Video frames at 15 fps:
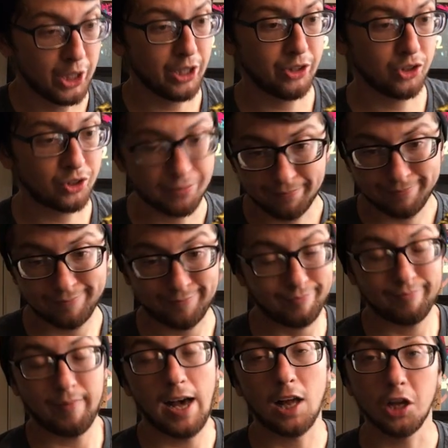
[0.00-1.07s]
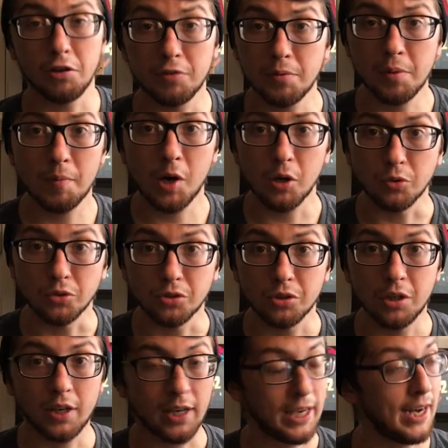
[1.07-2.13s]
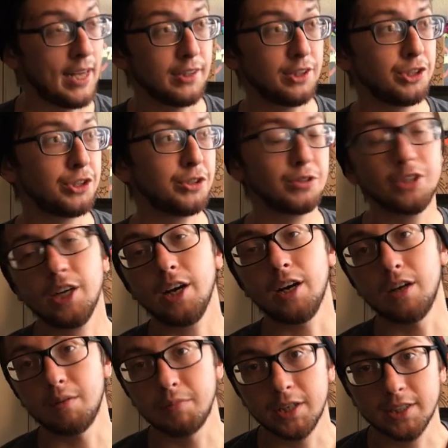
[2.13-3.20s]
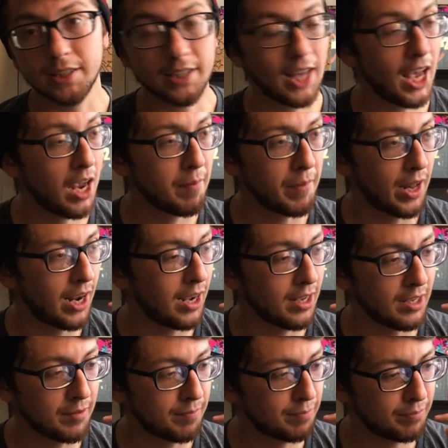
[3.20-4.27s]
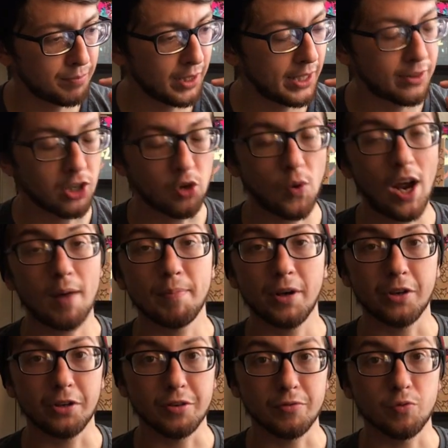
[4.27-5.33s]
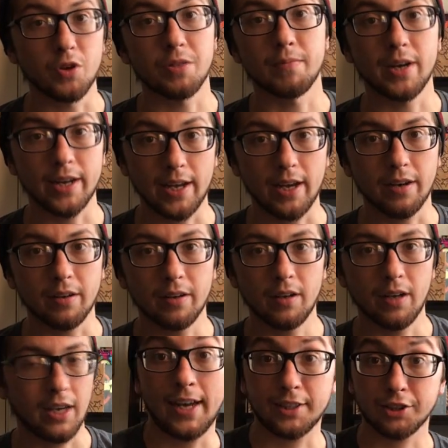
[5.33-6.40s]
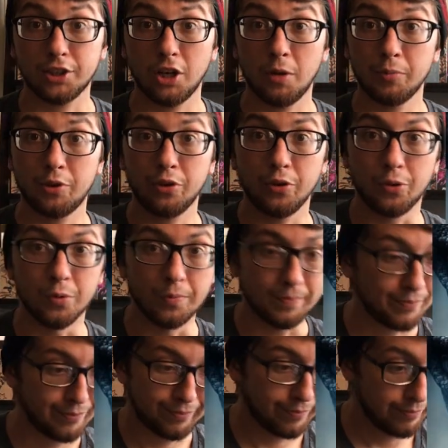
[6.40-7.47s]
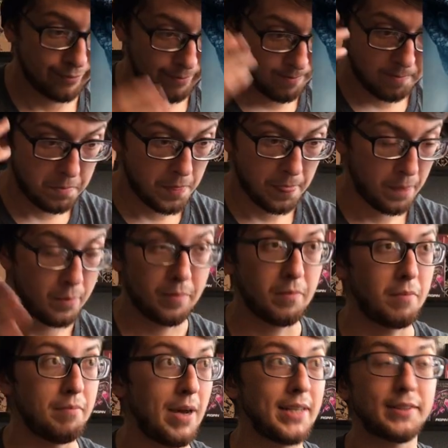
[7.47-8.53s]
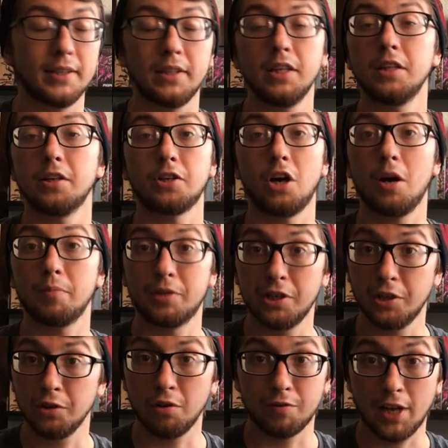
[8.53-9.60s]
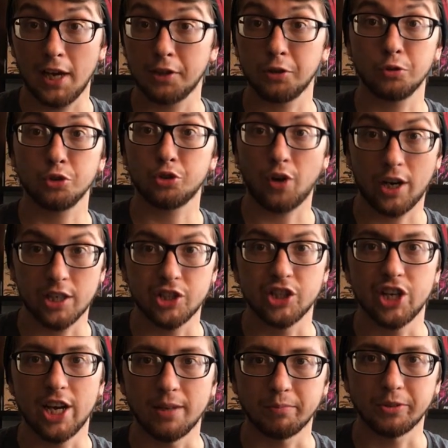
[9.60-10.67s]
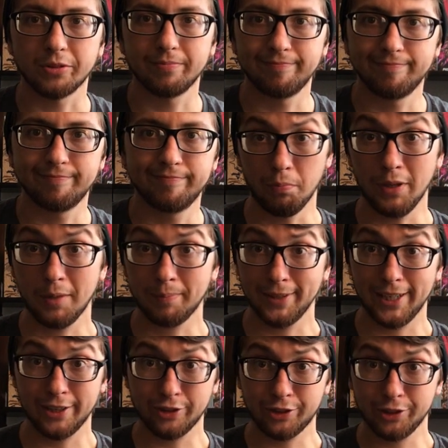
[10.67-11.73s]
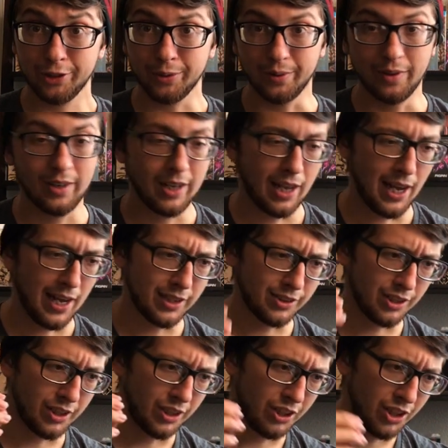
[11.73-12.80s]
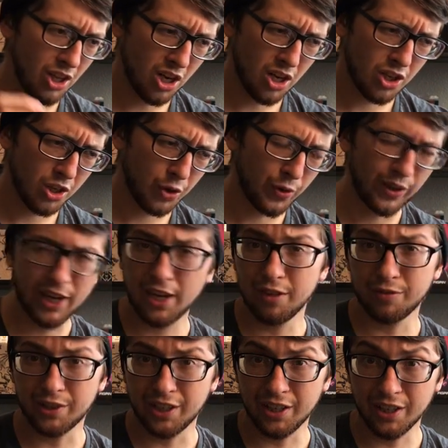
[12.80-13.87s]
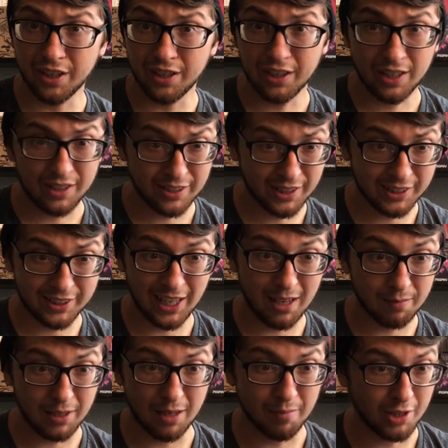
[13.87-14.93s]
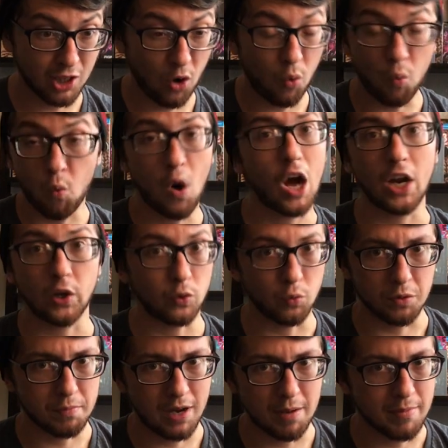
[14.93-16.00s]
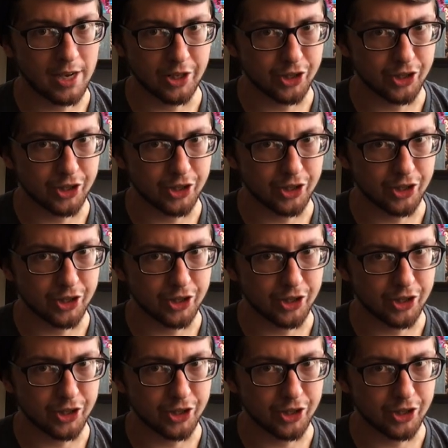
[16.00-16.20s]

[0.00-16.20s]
because I love MMOs. It has issues, yeah, but it's a game that I played the crap out of with my dad. XCOM 2. Basically the top tier of tactical strategy games. Little Big Planet 2. As a young, creative kid, this game let me go wild with my